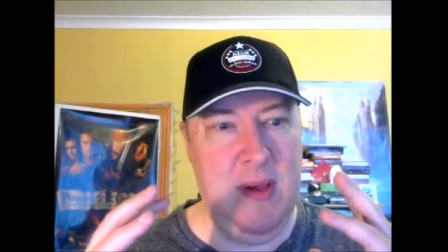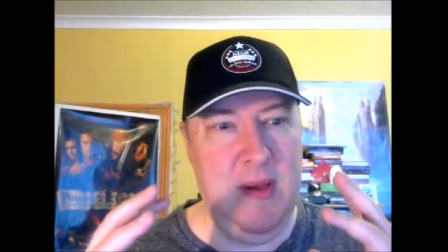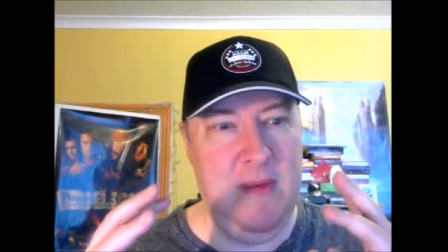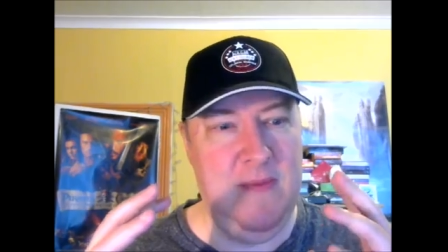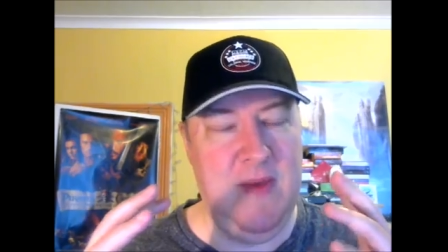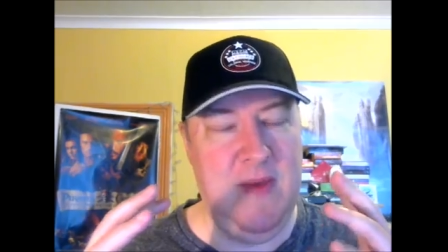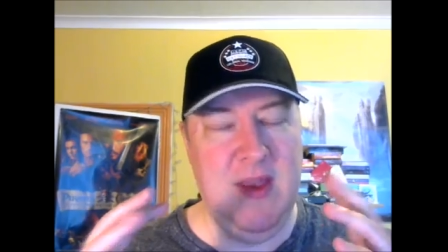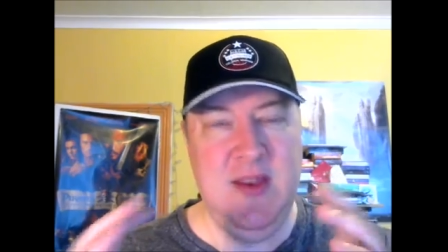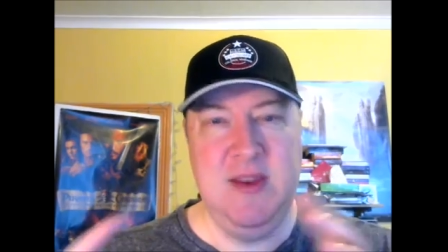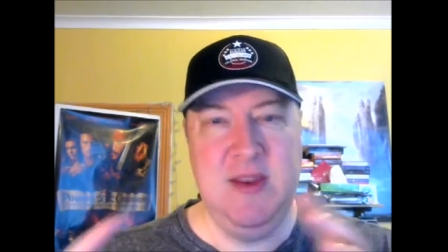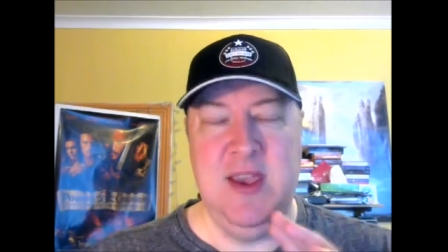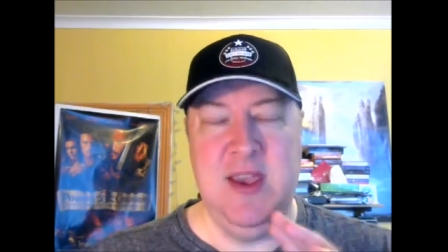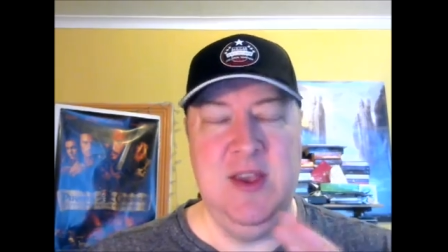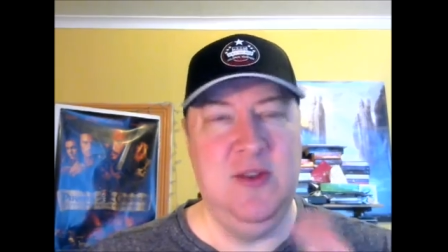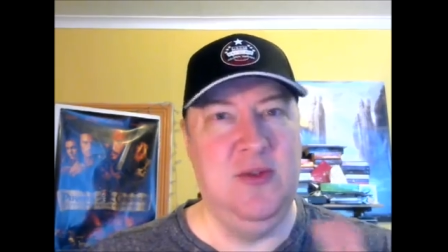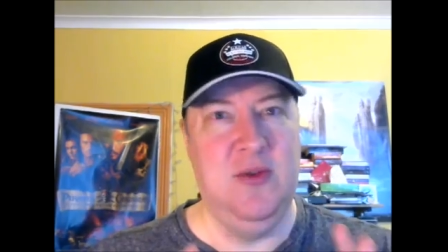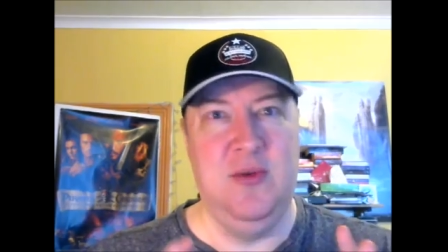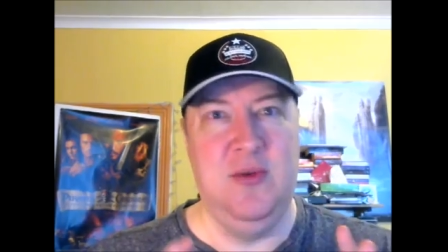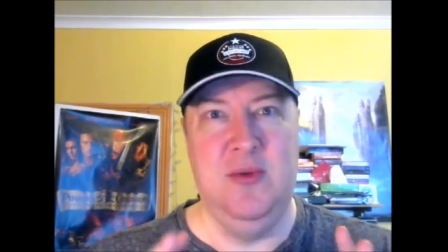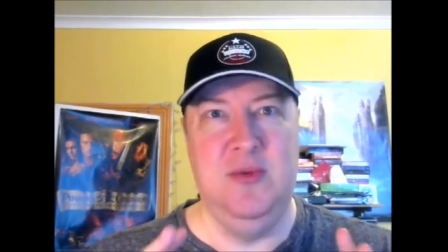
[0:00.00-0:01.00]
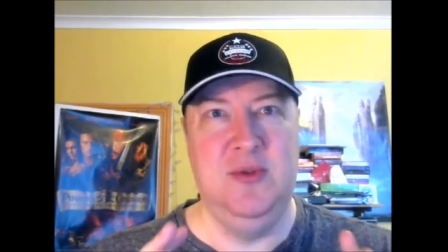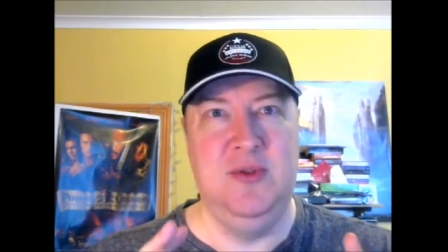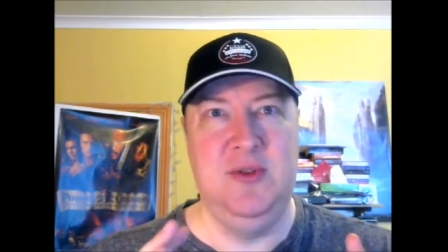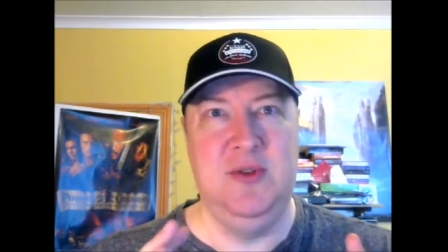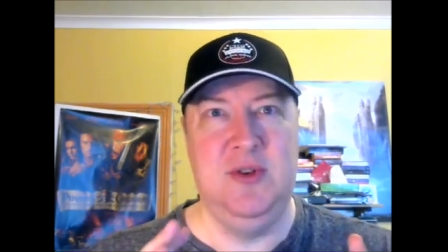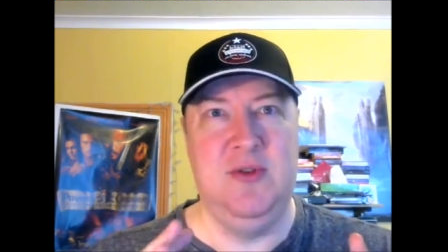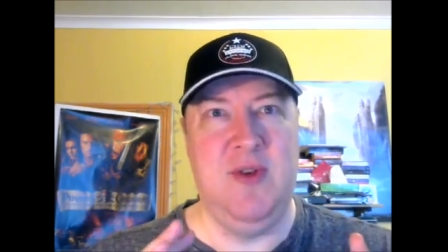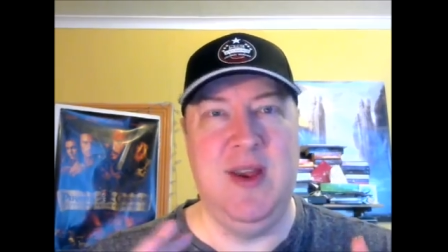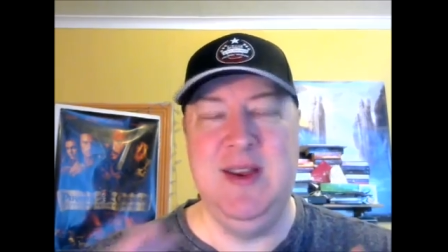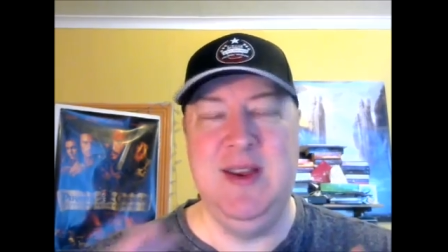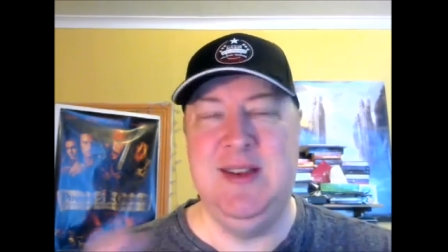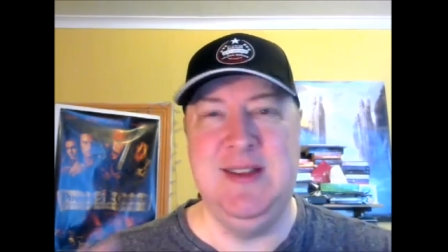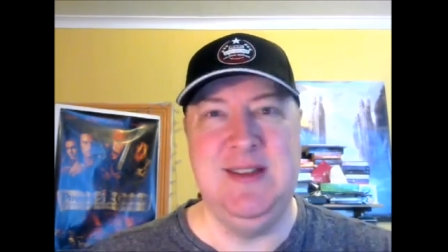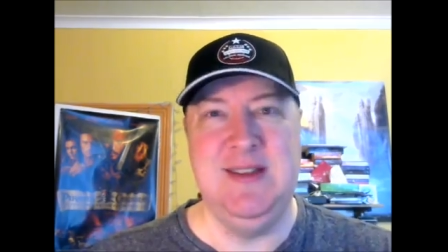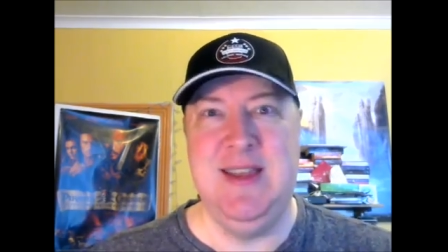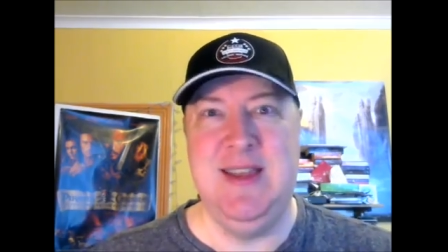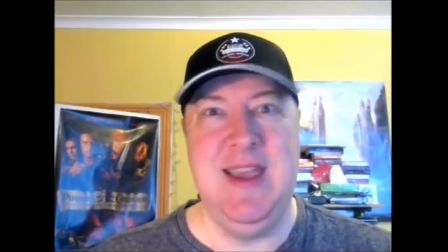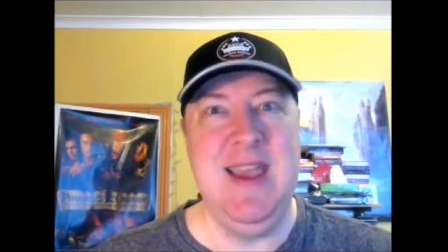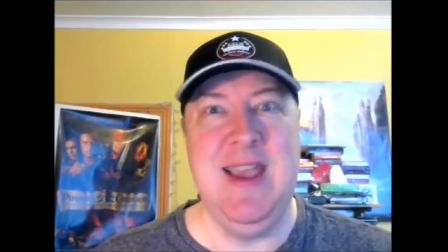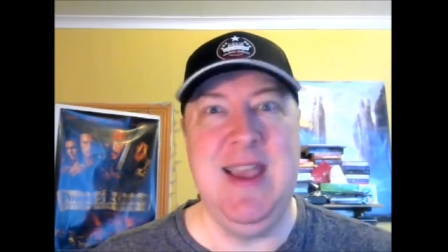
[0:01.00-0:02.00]
Vin Diesel's
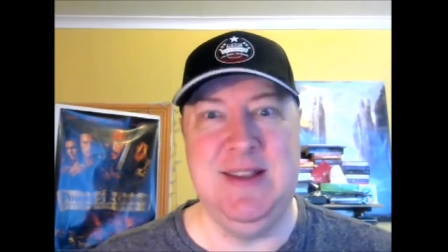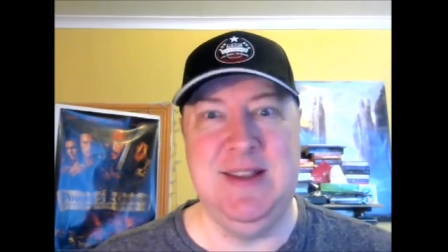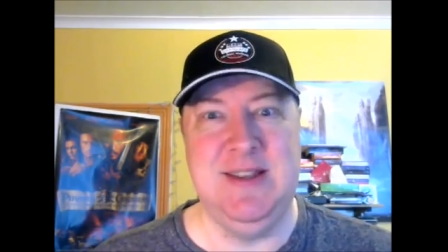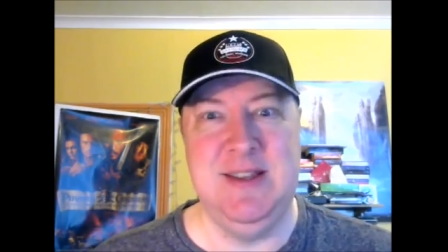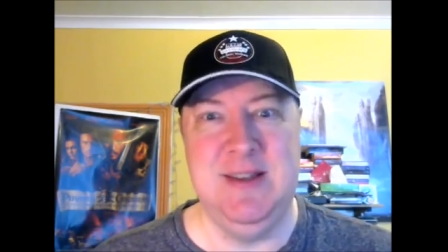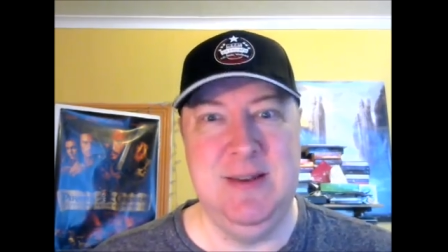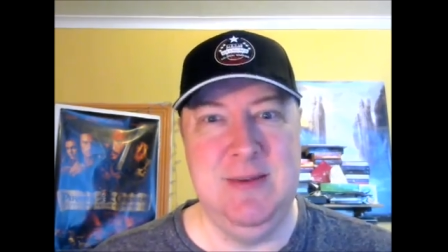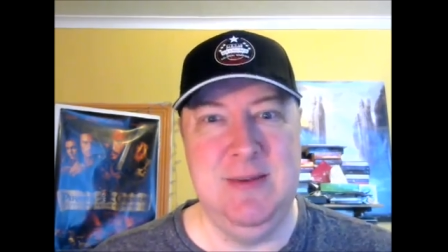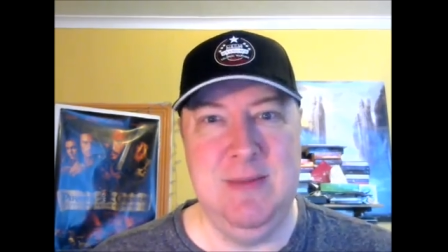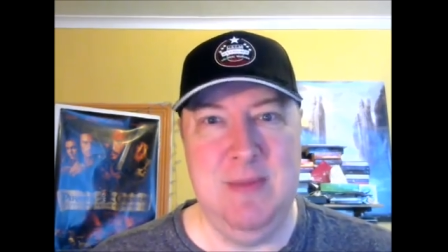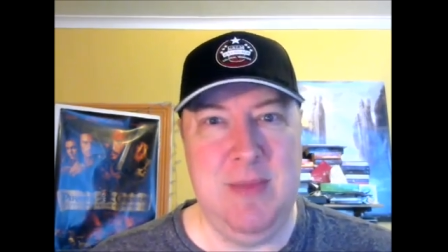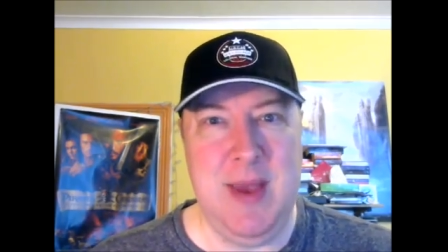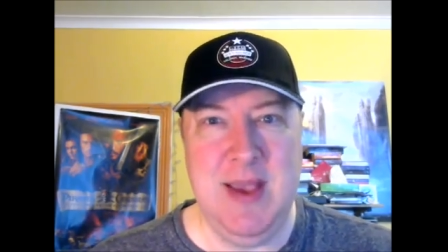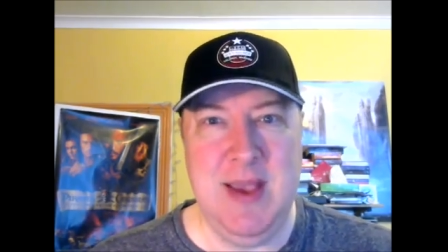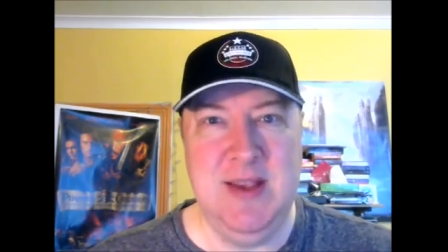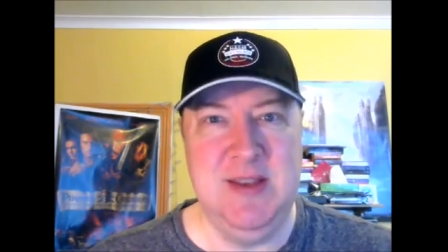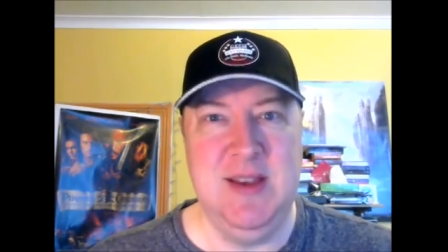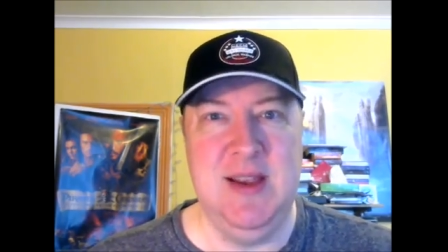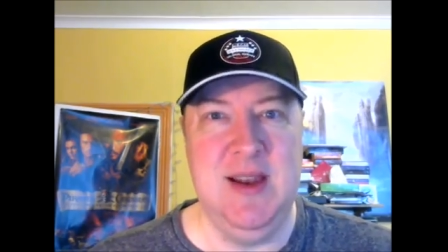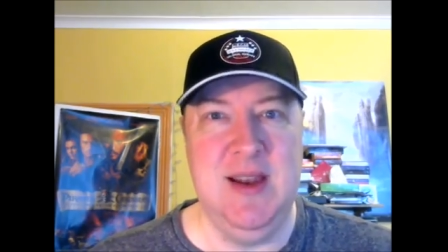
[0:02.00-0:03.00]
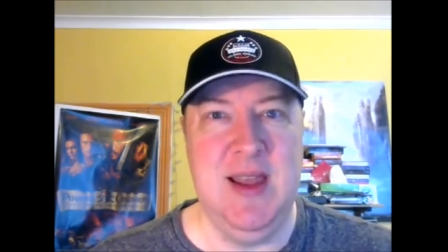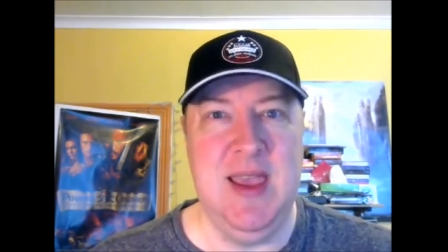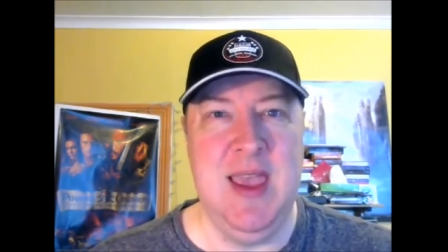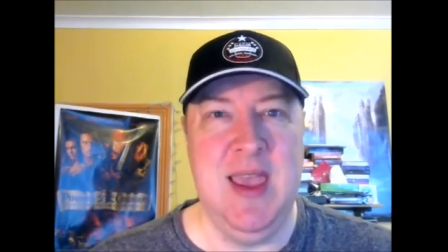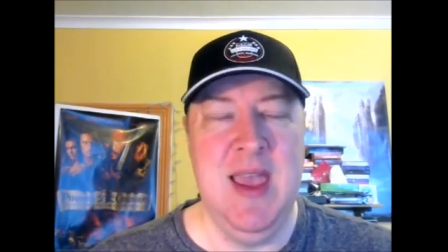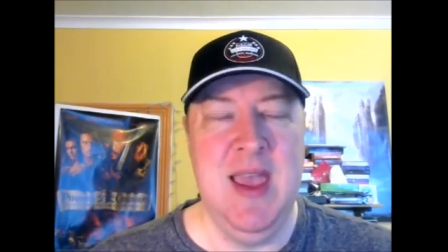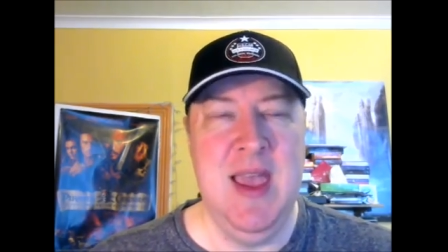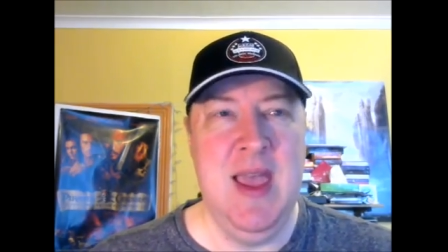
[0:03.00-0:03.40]
greatest hits, basically.